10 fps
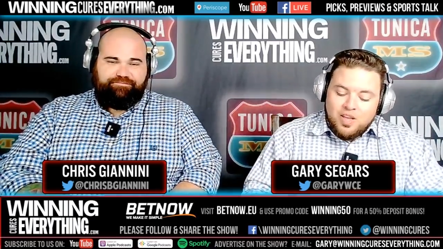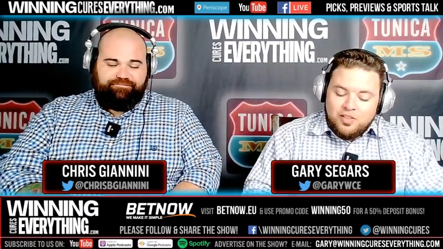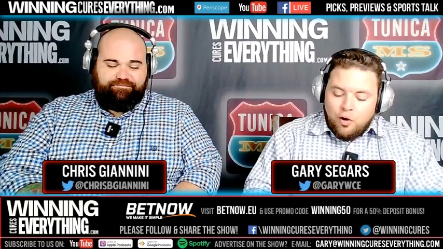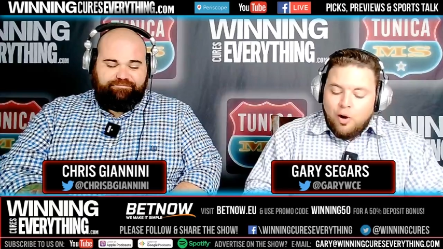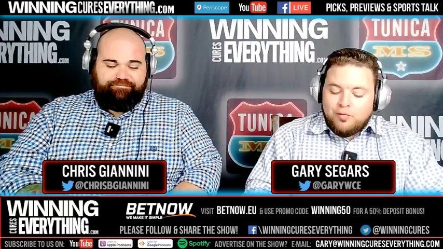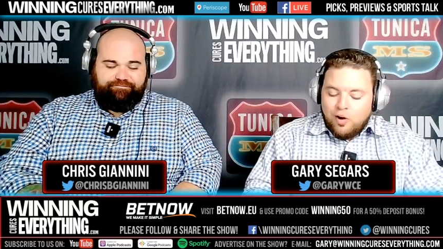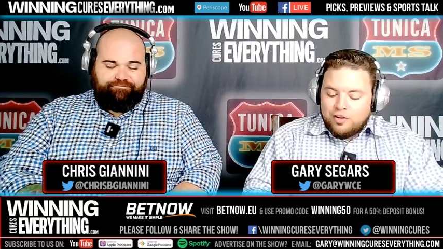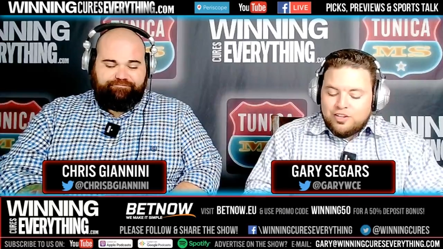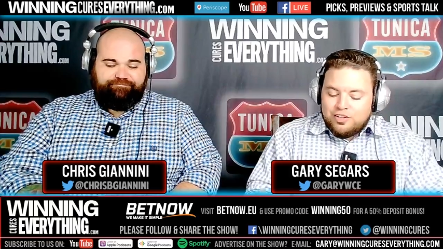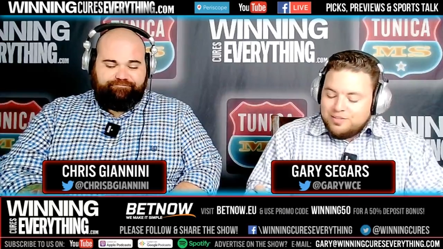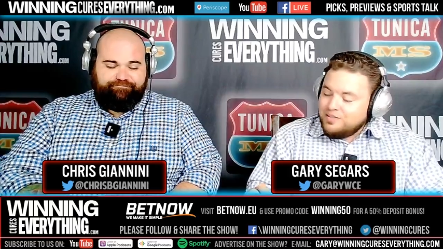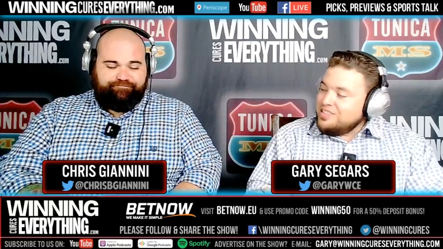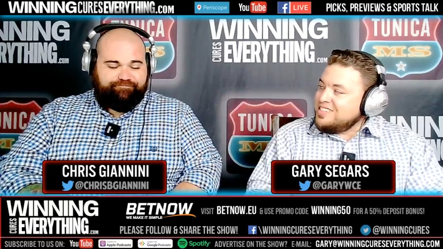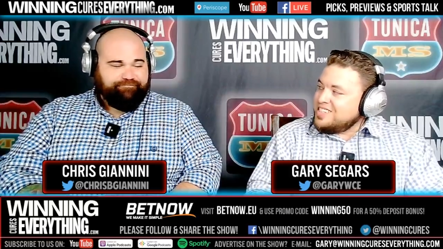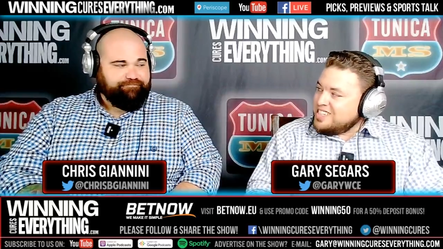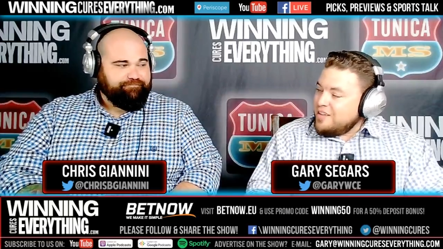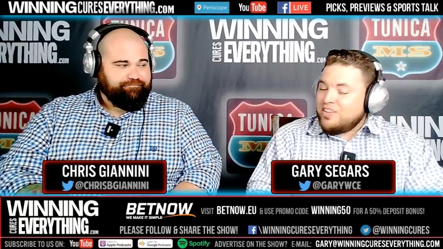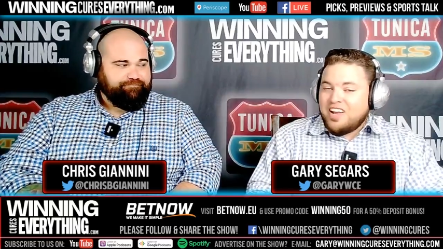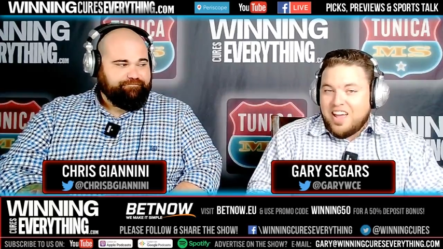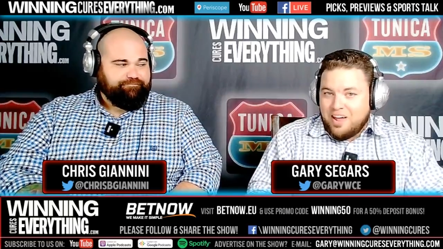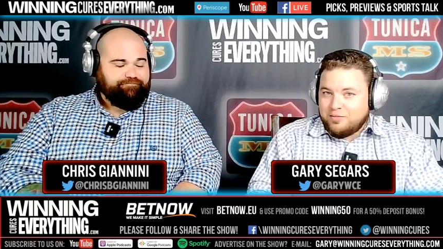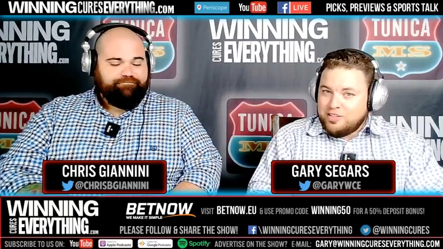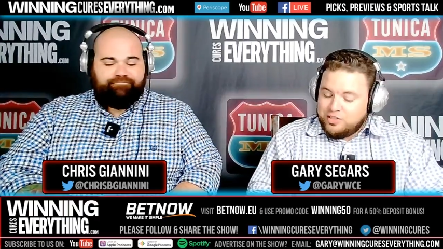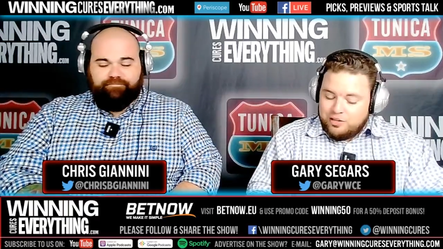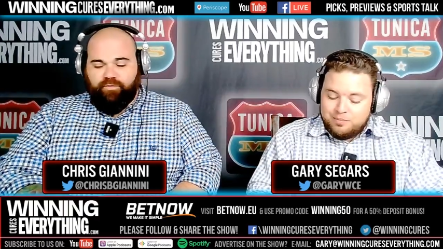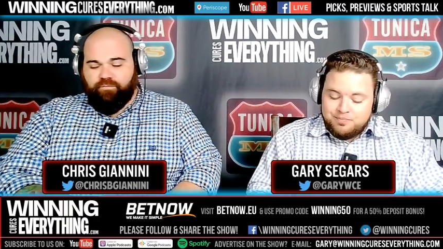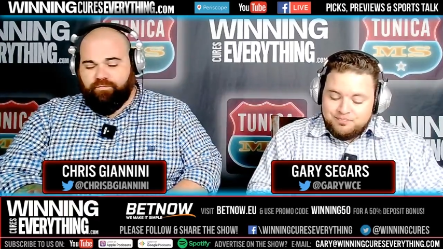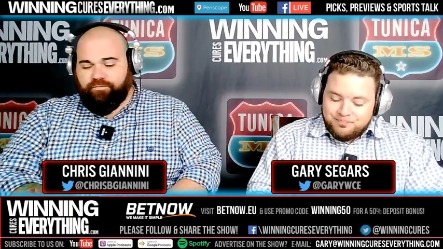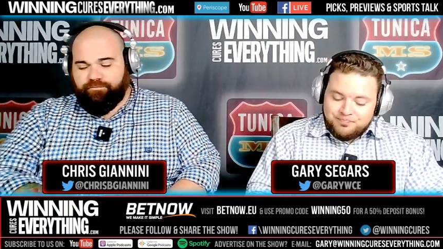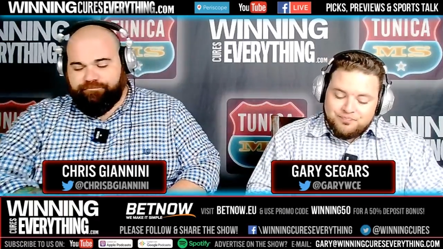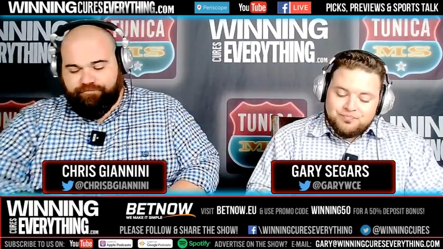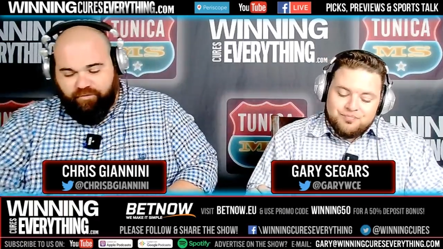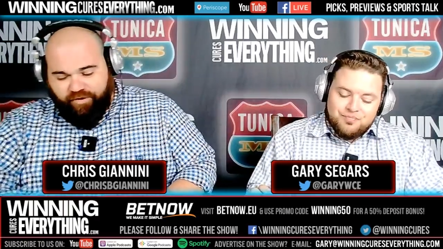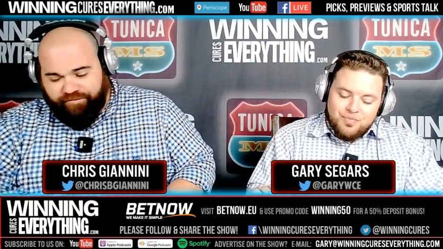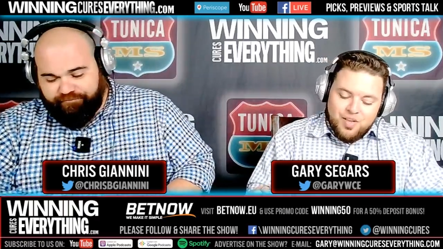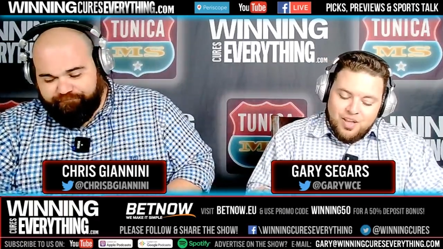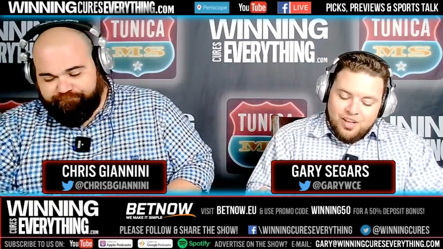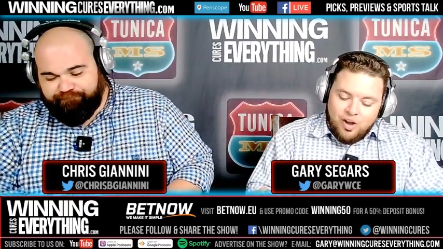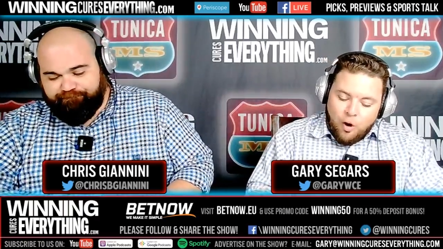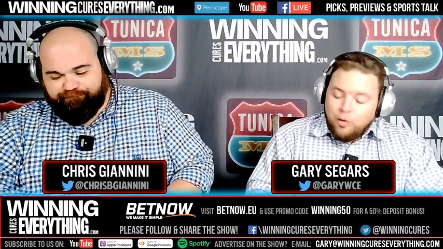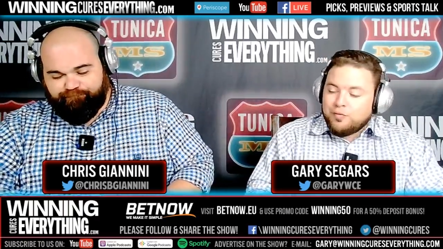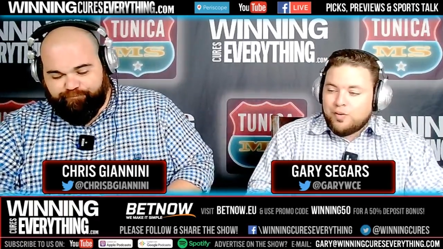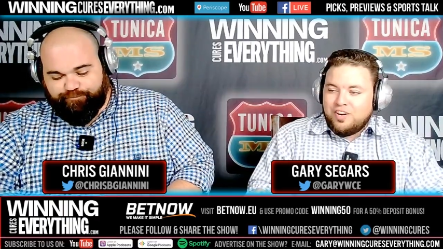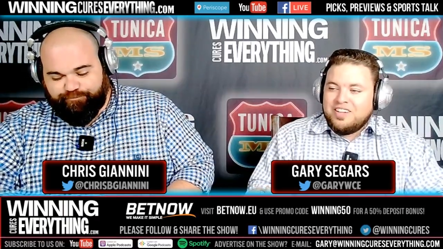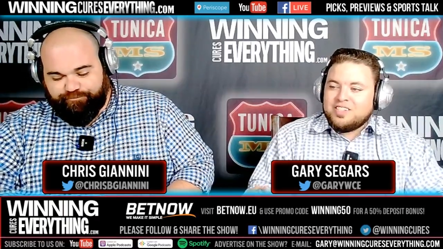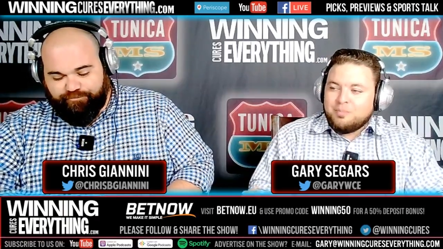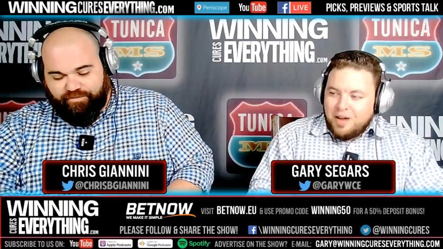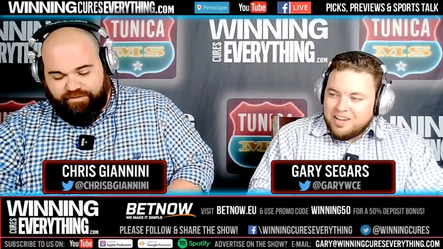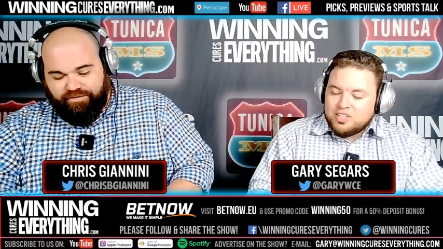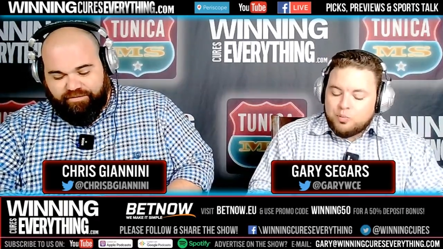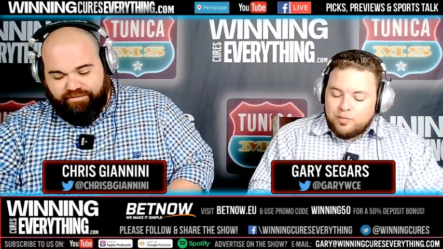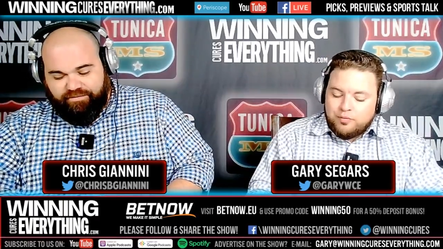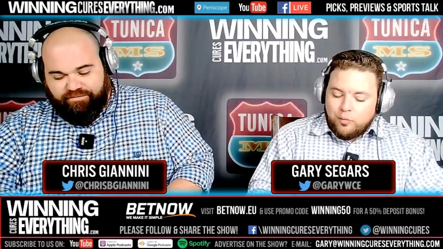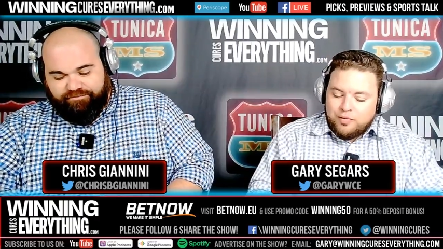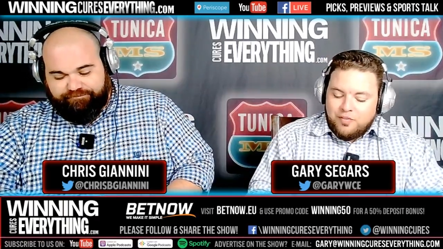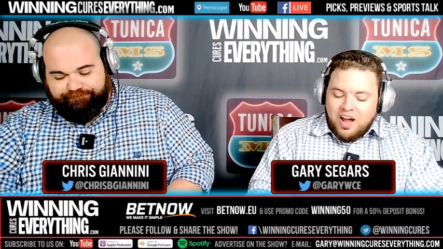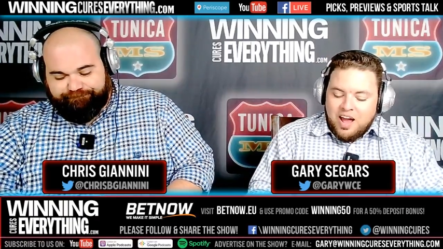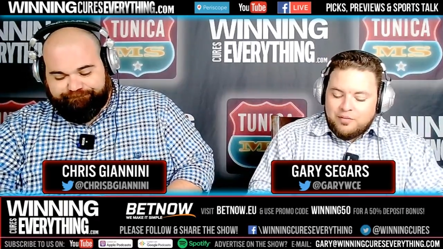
Speaker 1: They're over-under 7.5 this year. Whew. Okay. Over is -145.